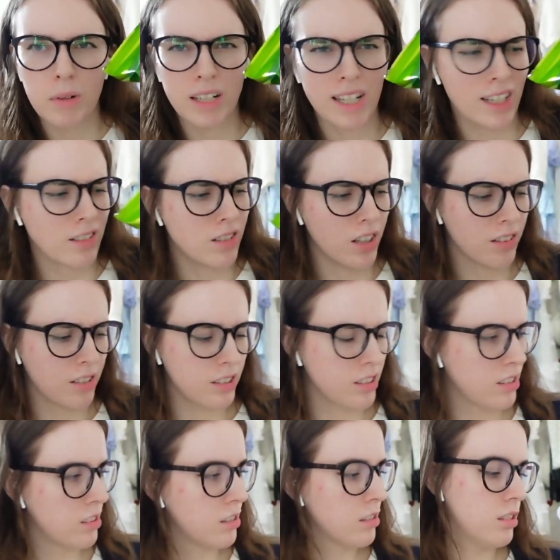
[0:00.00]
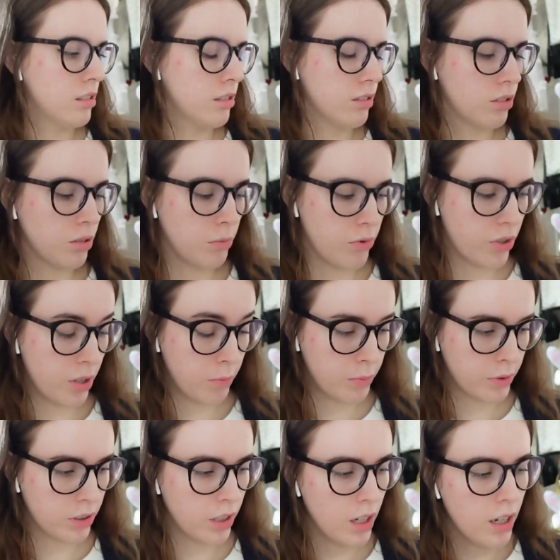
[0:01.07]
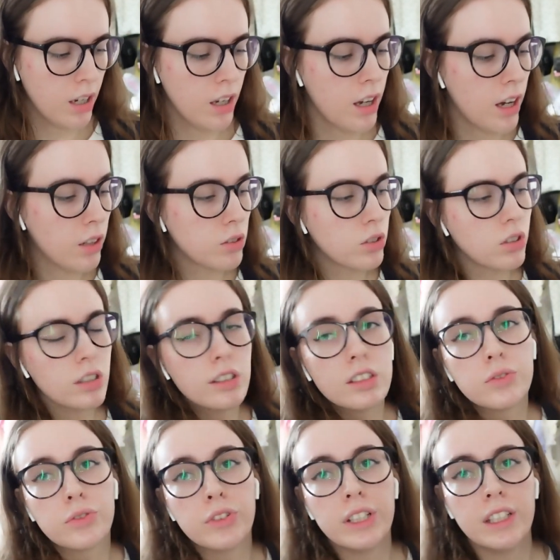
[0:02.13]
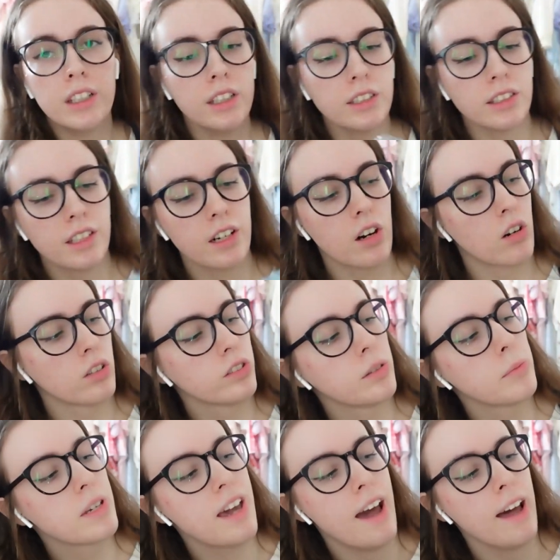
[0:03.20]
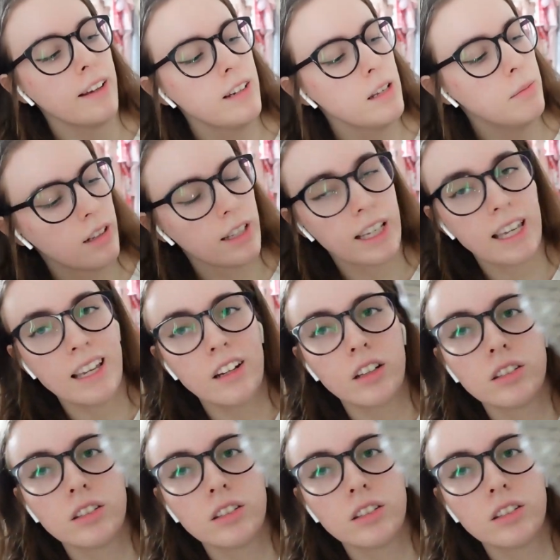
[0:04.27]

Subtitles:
My dad got this, some chips. I also got this for Nini's. There are some catnip like in a